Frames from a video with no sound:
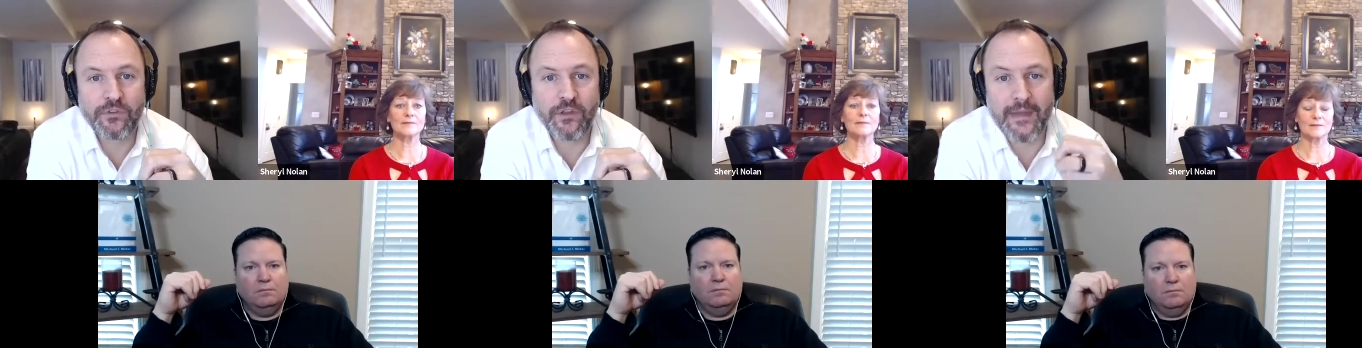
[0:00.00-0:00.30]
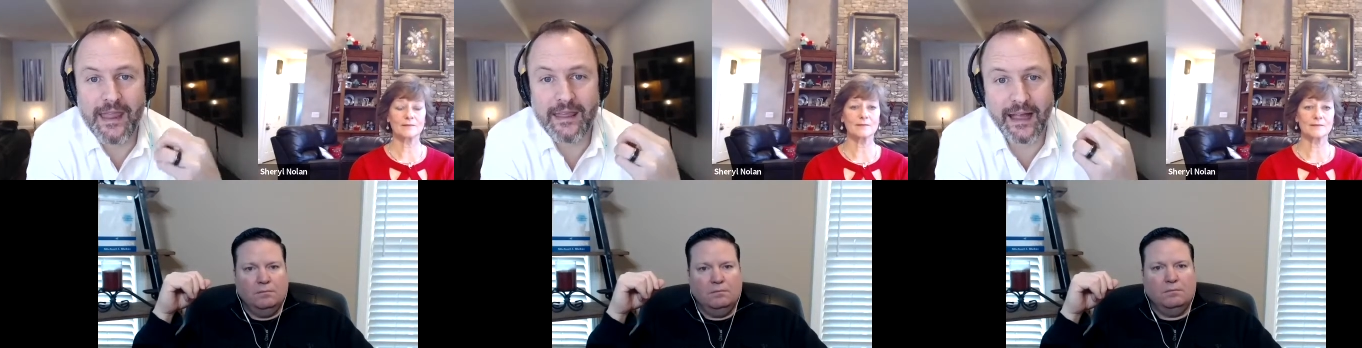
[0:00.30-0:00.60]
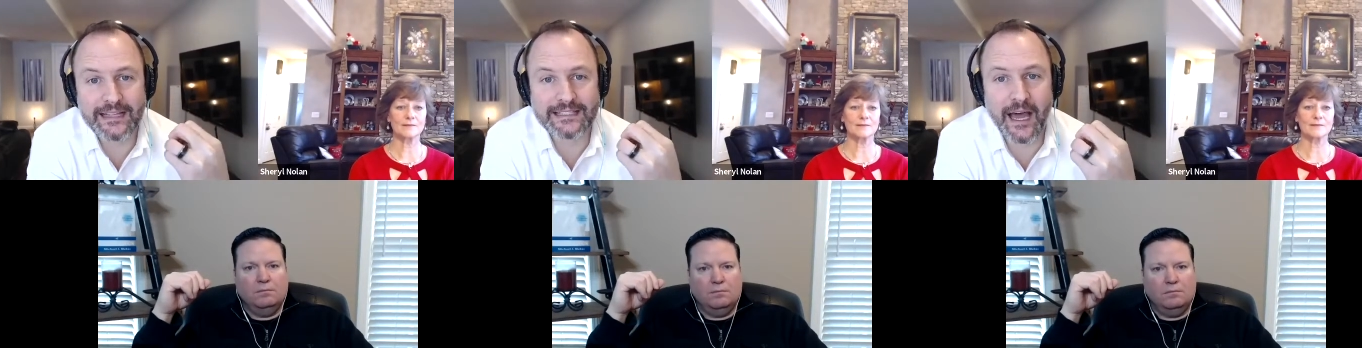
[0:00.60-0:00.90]
Speaker 1: to me
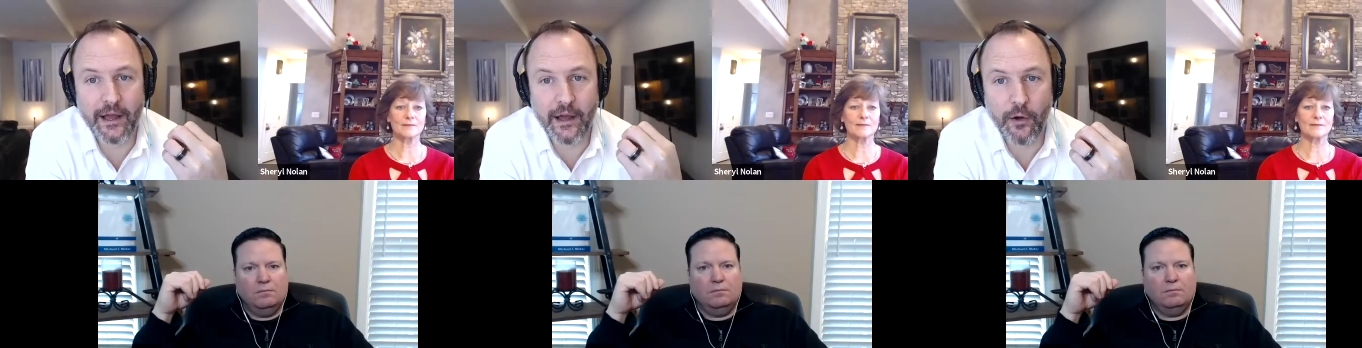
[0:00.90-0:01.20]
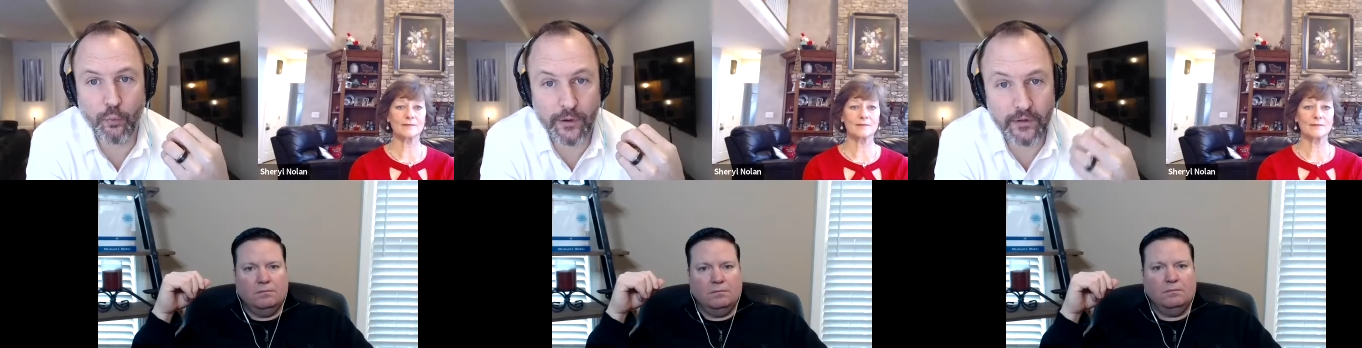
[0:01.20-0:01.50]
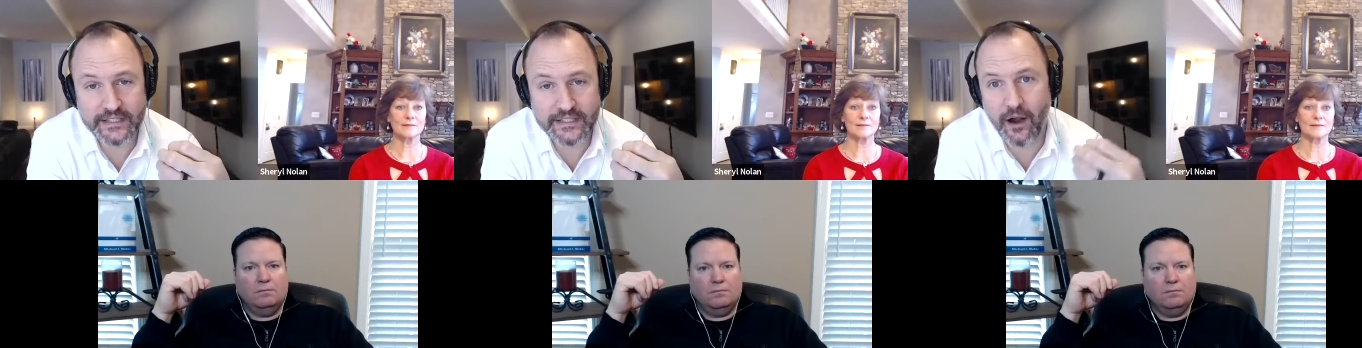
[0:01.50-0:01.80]
that's not a real
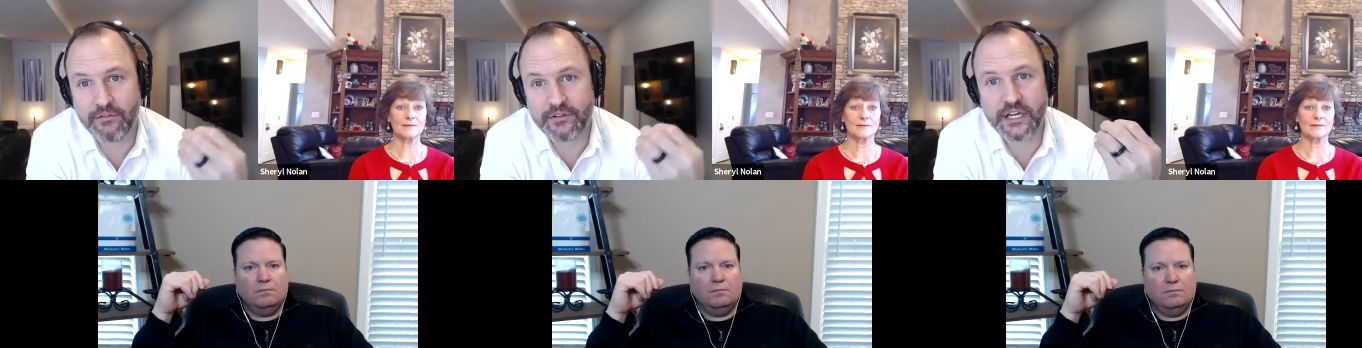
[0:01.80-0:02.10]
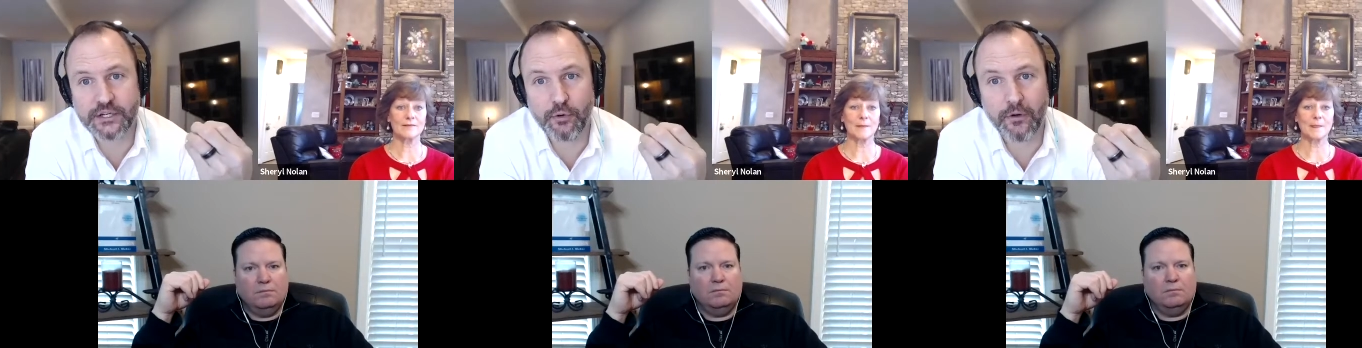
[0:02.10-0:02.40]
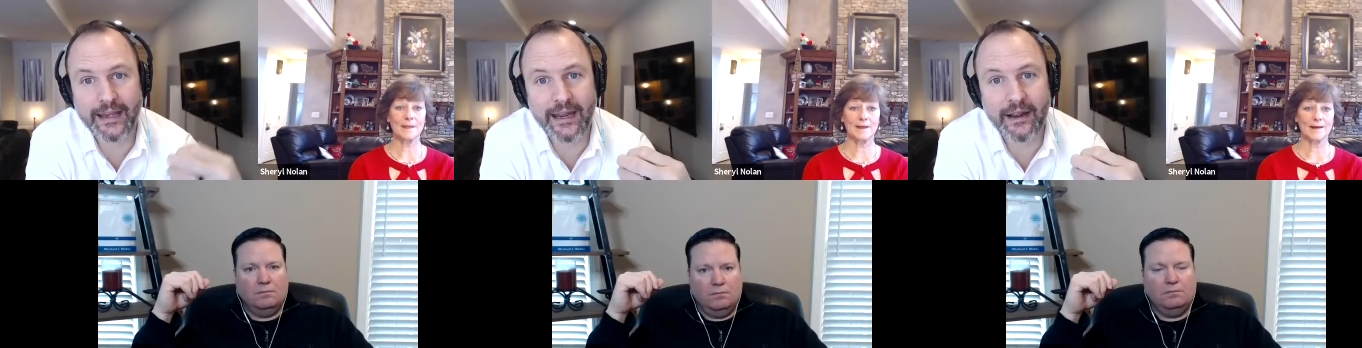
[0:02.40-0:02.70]
estate conversation or a
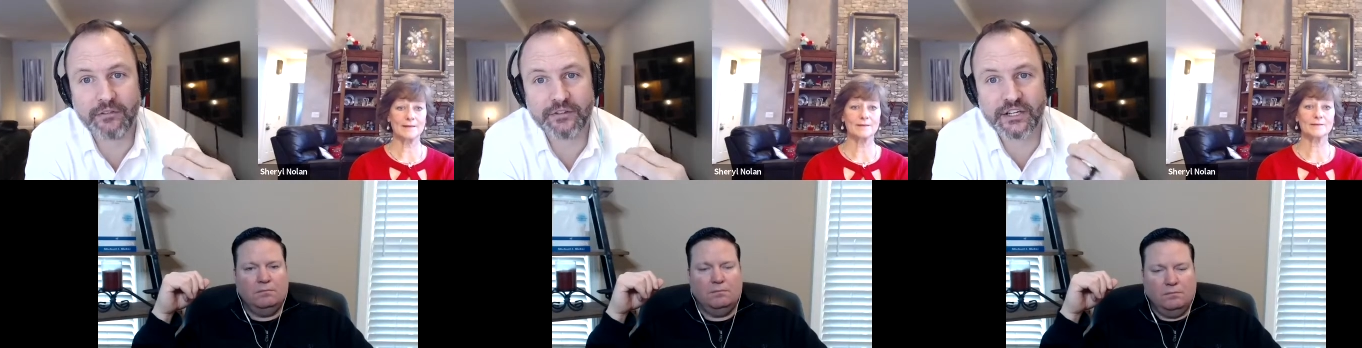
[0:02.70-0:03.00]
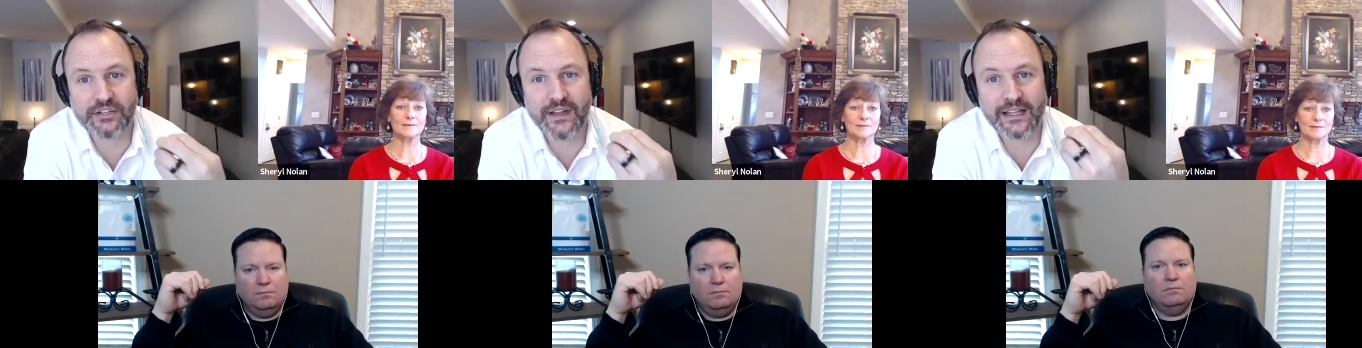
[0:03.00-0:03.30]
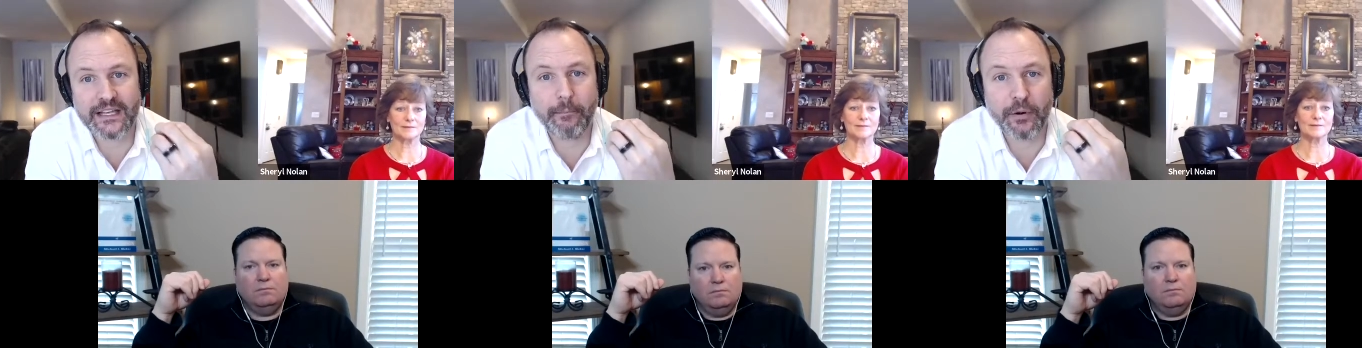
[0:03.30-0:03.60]
lending conversation that's
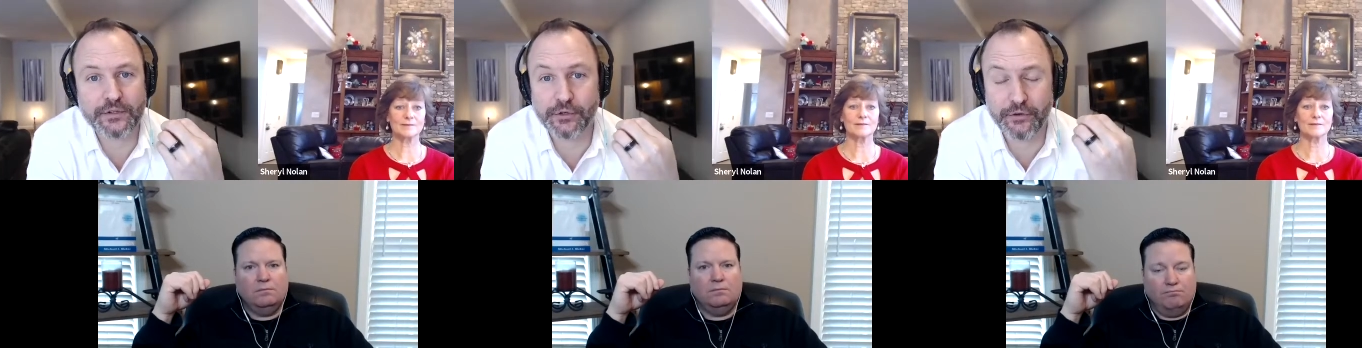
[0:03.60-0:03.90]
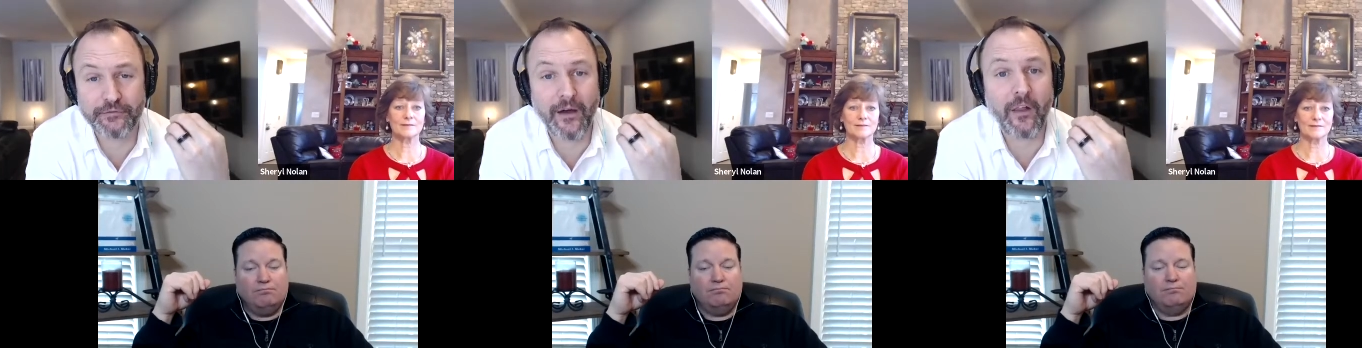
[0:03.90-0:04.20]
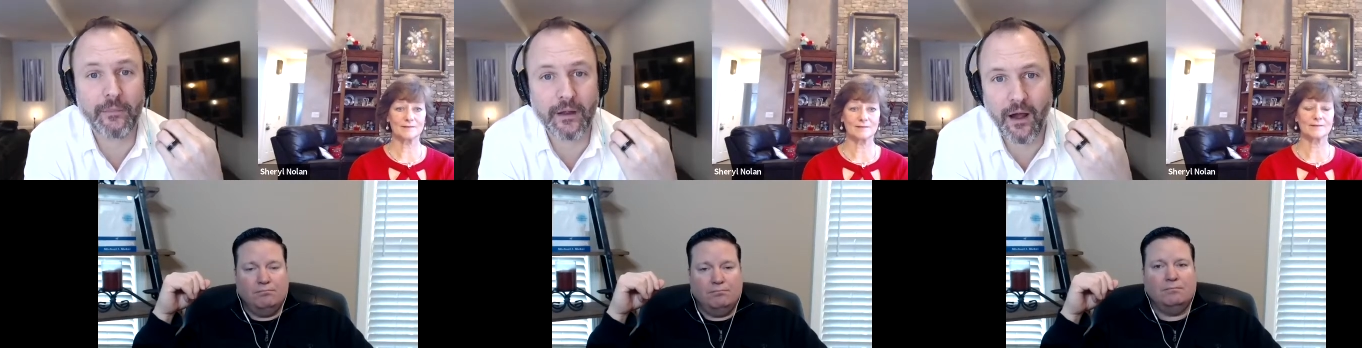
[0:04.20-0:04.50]
a personal
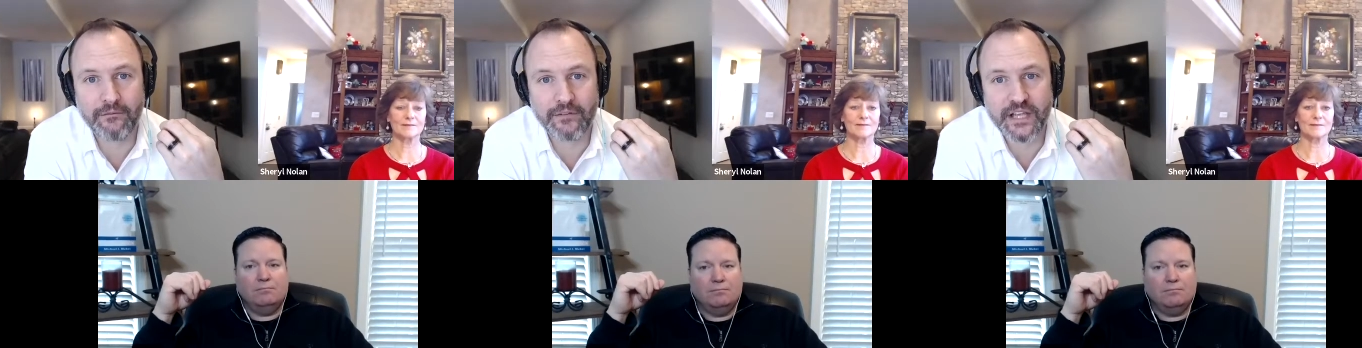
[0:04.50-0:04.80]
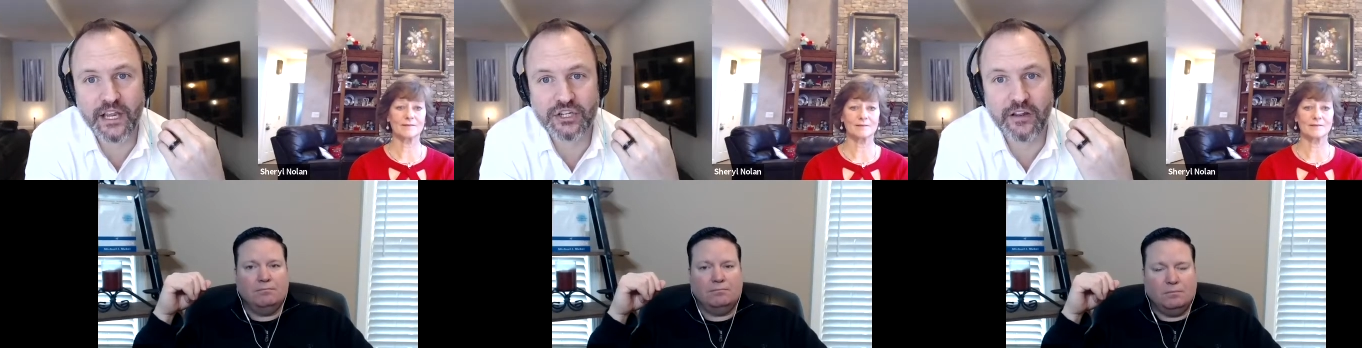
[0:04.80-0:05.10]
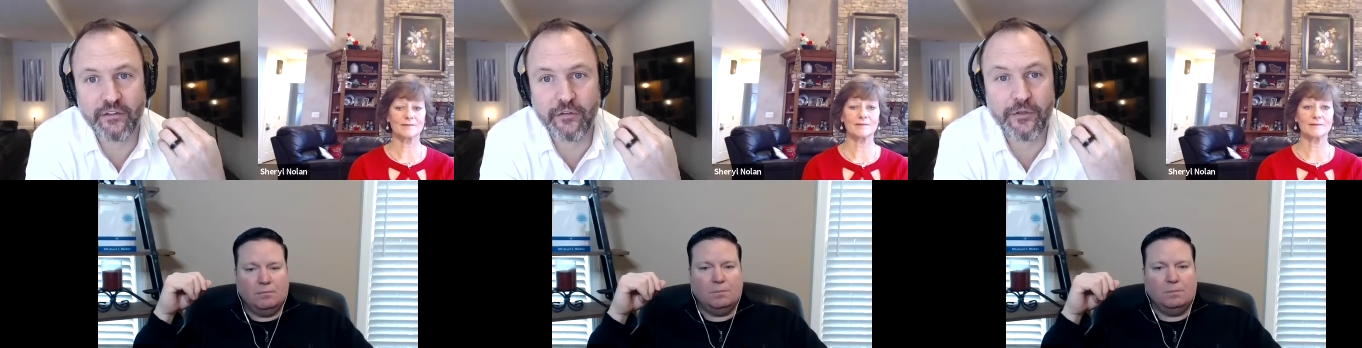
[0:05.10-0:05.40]
development conversation
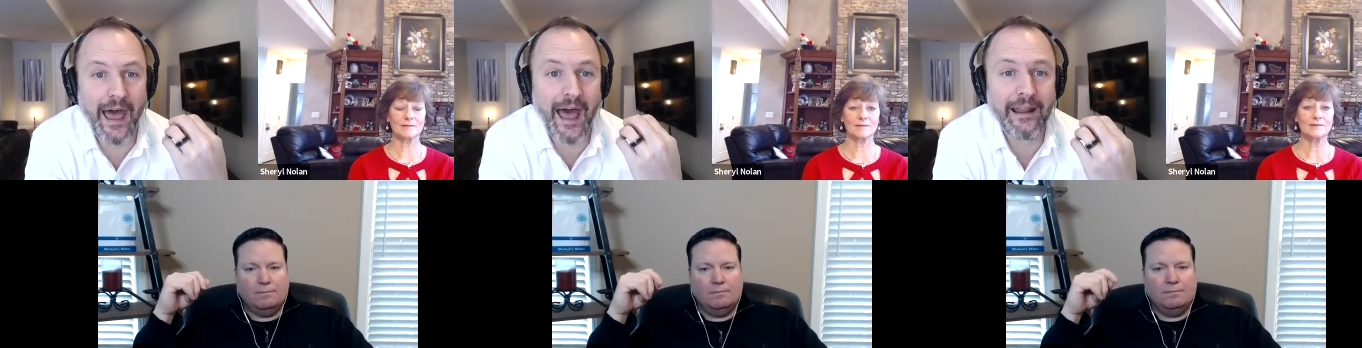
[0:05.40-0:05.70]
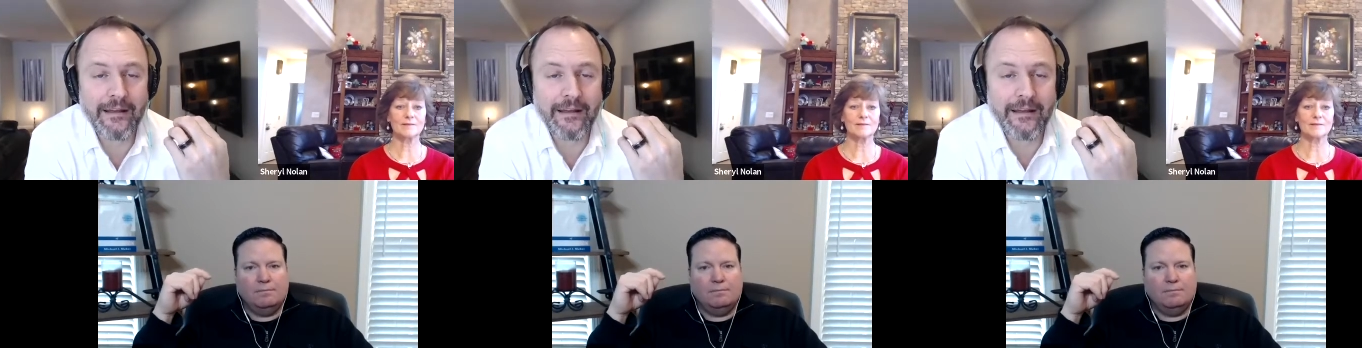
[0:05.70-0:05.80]
and so that